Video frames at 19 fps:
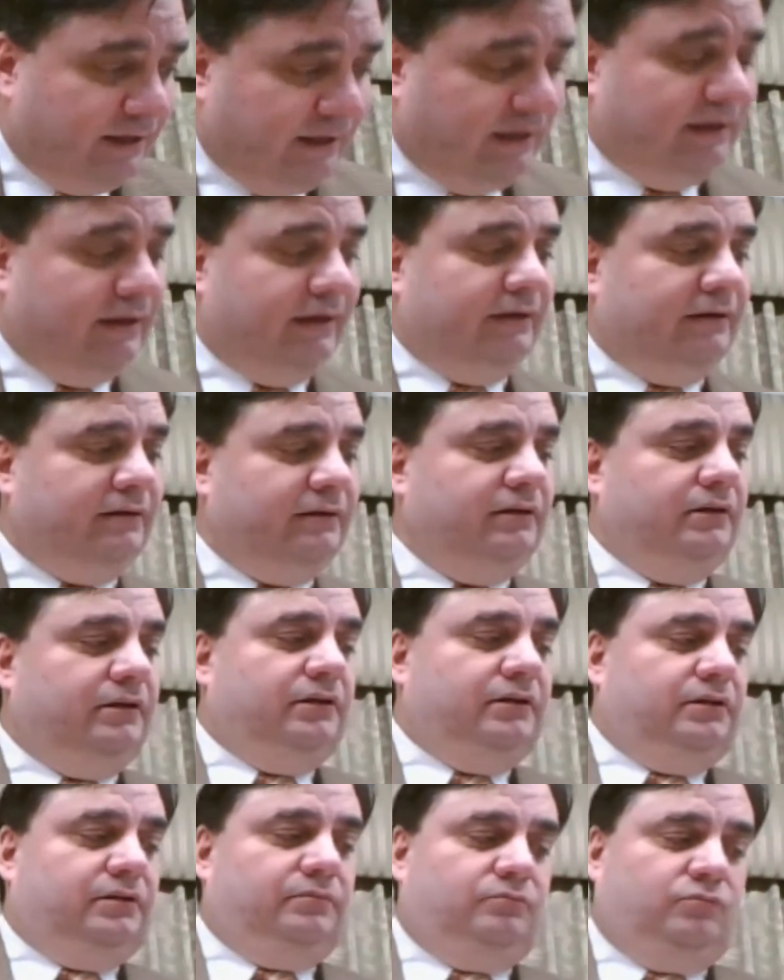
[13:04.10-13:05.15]
in
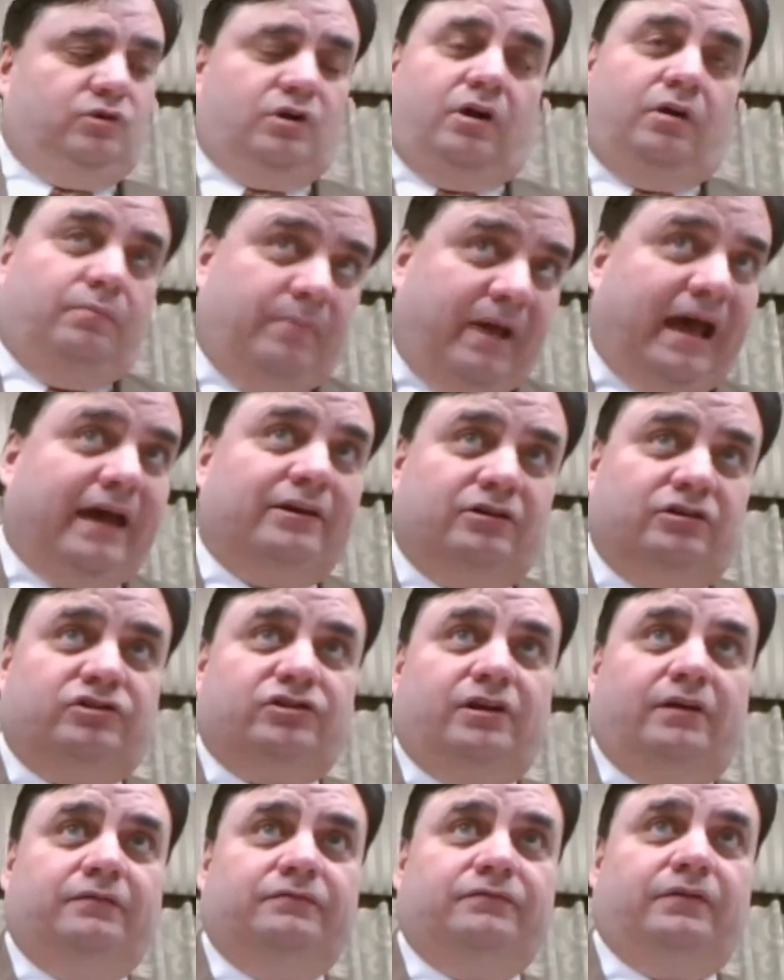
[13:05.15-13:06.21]
you know, matters
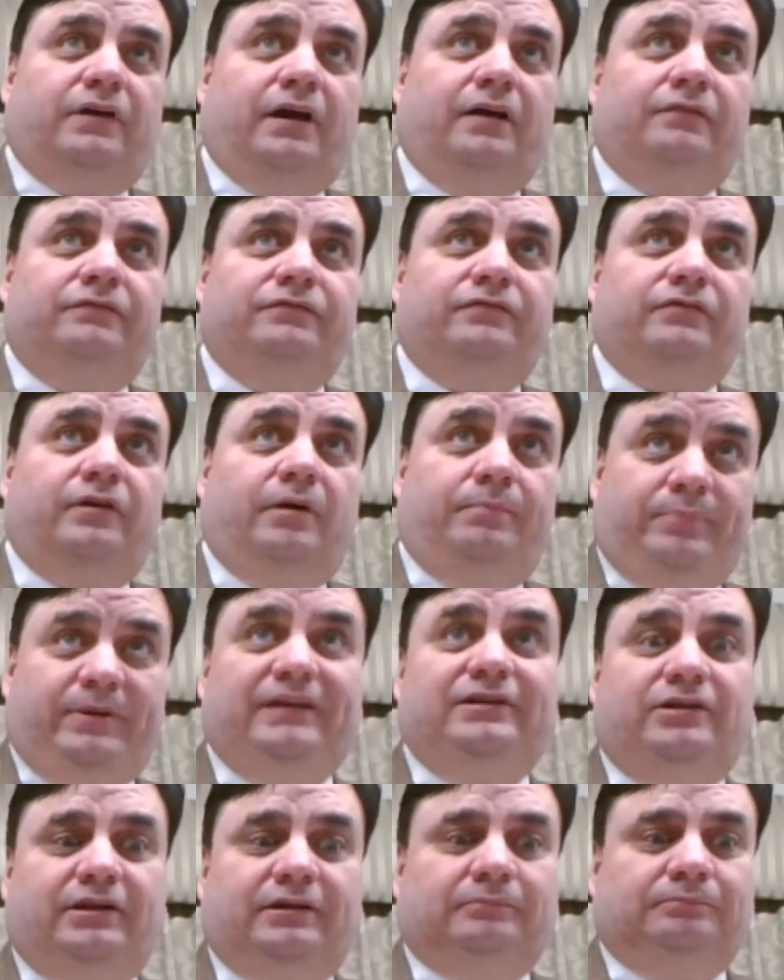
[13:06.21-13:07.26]
of, of
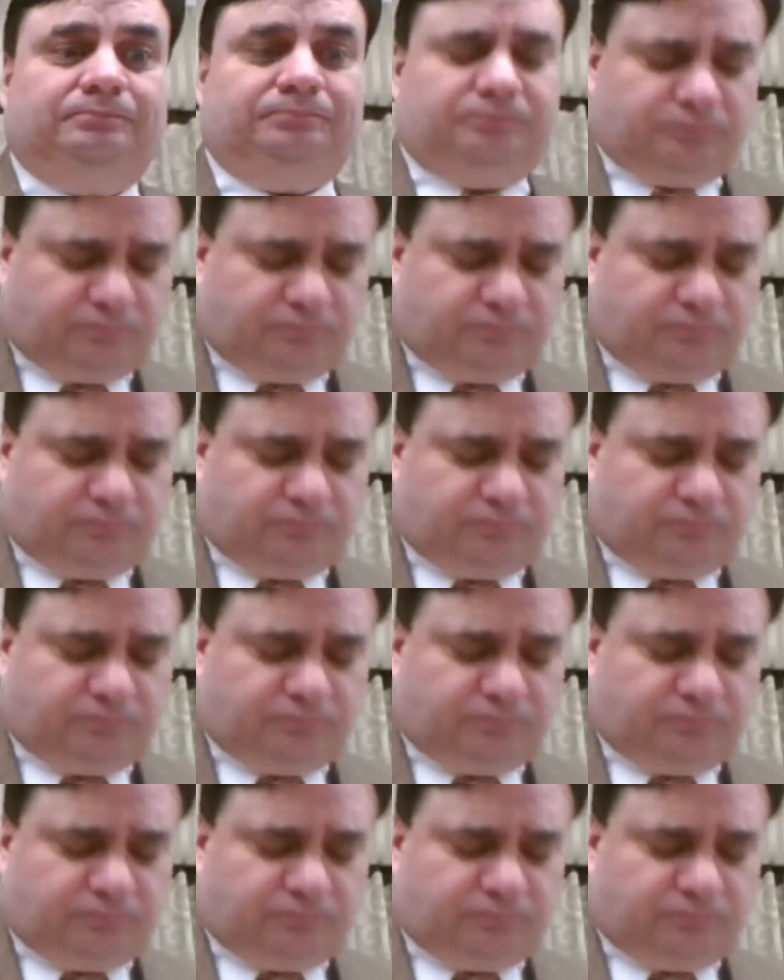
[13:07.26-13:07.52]
opinion,